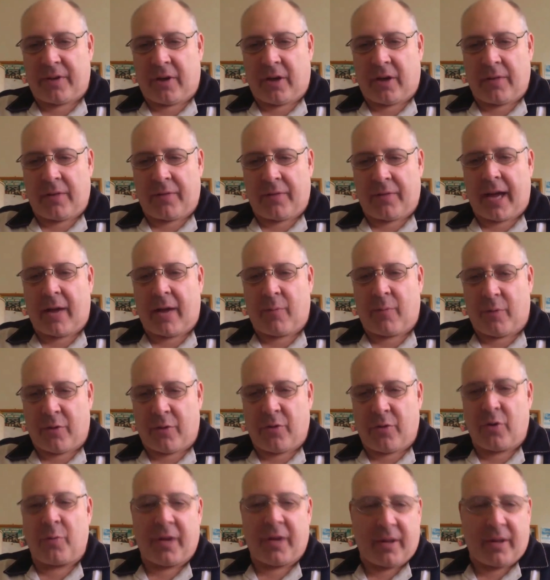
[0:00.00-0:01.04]
and all of that with
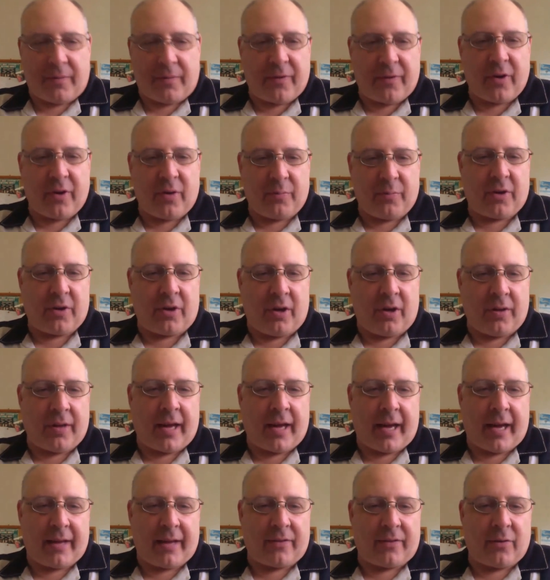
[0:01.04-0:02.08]
her being filmed and all
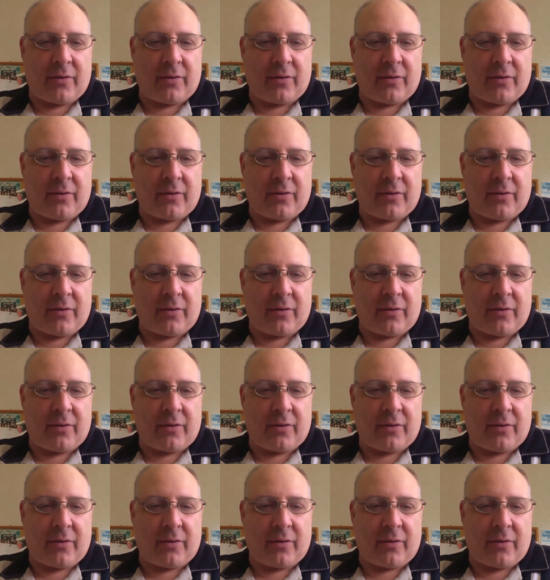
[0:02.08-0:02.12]
that.